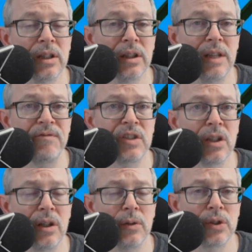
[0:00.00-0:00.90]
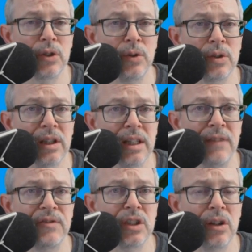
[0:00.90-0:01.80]
Lifts in those shoes.
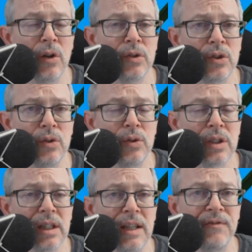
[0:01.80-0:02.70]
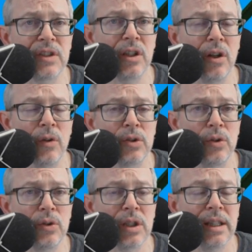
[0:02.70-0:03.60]
Lifts in those shoes. Lifts in those
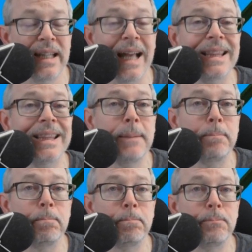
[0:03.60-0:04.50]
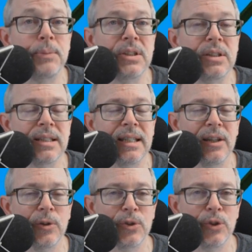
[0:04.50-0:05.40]
shoes. Not lips
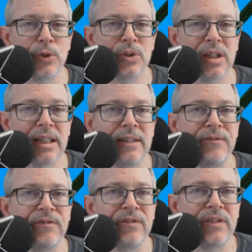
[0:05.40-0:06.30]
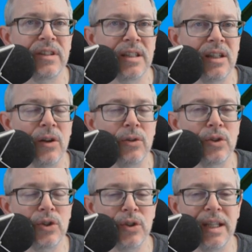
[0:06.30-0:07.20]
in those shoes. Lift. In those
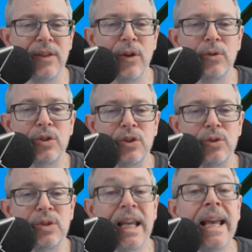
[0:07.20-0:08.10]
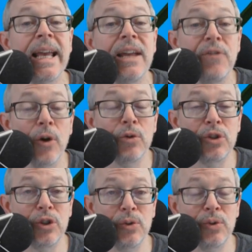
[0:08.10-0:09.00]
shoes,
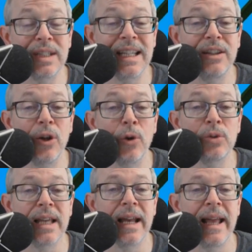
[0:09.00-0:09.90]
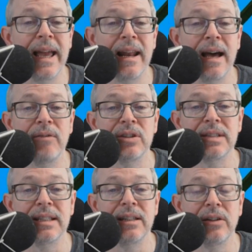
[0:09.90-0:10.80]
that N
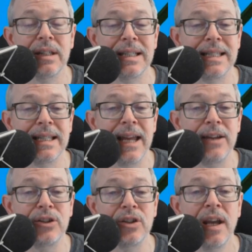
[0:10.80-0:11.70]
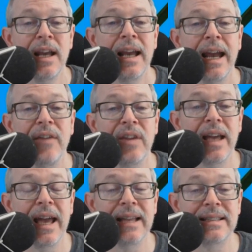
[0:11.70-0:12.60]
obviously killing the TH, and
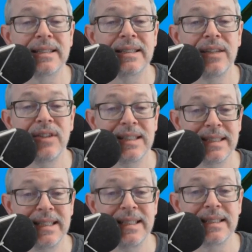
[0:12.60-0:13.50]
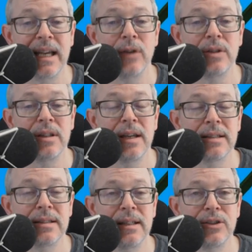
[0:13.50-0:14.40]
the S, the Z sound, and
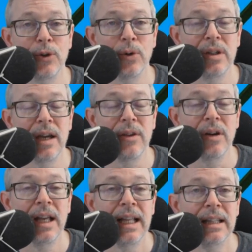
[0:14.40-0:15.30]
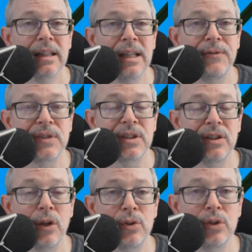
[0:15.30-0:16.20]
the SH go together. Lifts
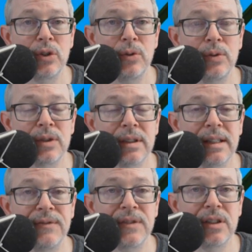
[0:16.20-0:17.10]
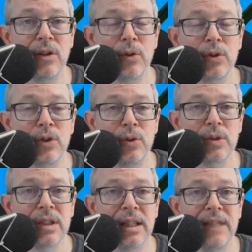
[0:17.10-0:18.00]
in those shoes, lifts in those
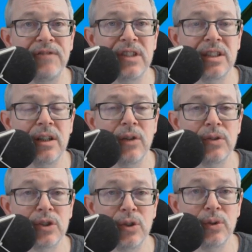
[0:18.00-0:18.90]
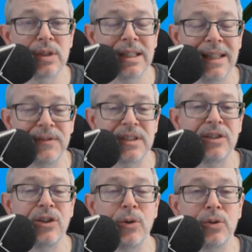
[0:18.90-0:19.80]
shoes, lifts in those shoes, lifts
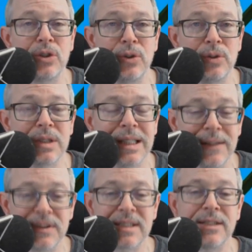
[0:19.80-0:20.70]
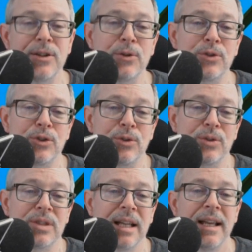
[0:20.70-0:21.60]
in those shoes, lifts in those
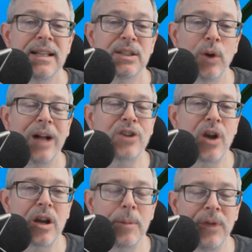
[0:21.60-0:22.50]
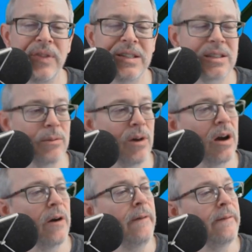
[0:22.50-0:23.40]
shoes. So I'll talk about this
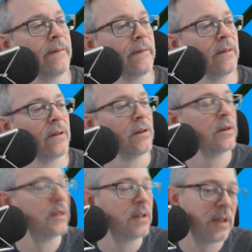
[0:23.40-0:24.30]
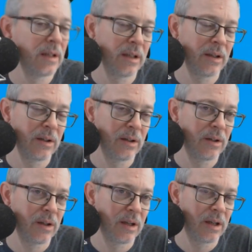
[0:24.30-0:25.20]
tomorrow. Are you wearing lips in those shoes?
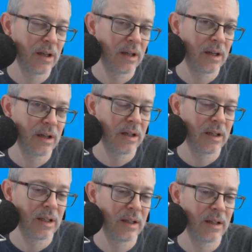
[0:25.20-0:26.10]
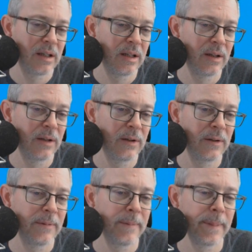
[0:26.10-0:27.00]
Are you wearing lips in those shoes?
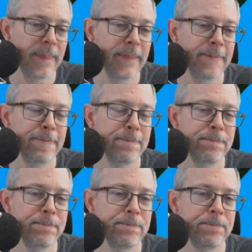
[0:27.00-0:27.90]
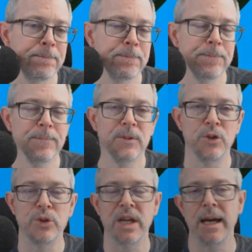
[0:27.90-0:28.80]
Are you wearing lips in those shoes?
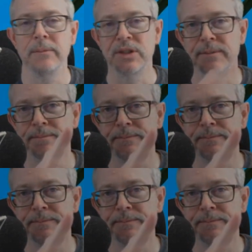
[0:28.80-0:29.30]
2 times.